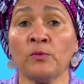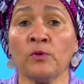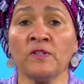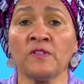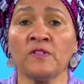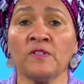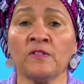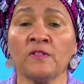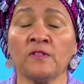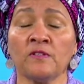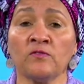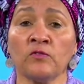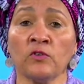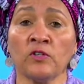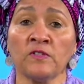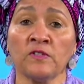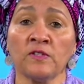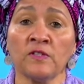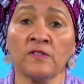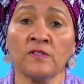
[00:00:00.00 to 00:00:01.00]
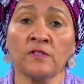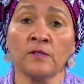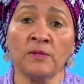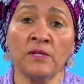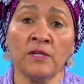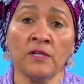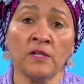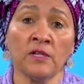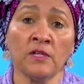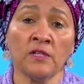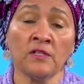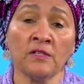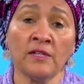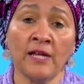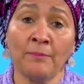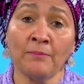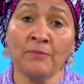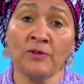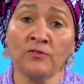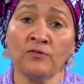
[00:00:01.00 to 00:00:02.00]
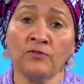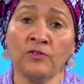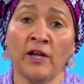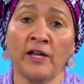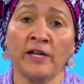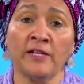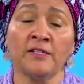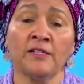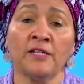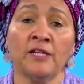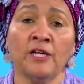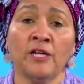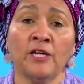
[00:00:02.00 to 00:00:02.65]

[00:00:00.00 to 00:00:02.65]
voices to be heard and amplified,